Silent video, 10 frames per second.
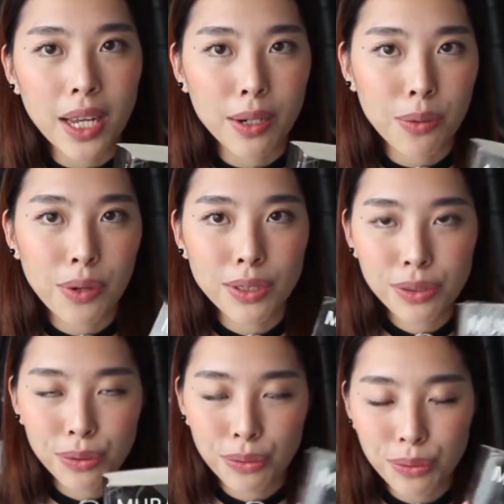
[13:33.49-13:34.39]
I don't want
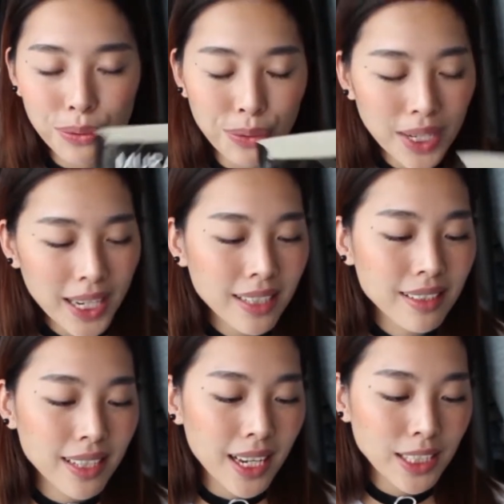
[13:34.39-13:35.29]
to
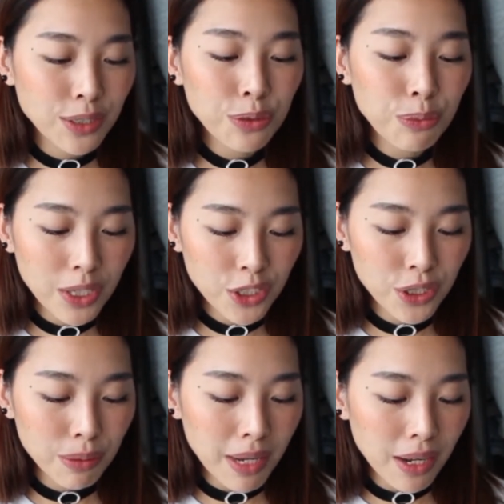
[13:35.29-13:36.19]
say too
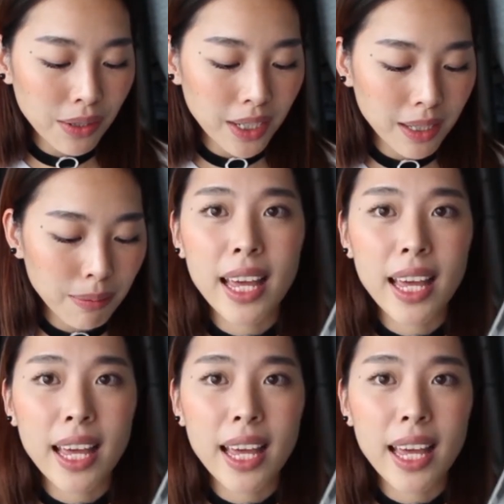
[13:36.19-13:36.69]
much about it.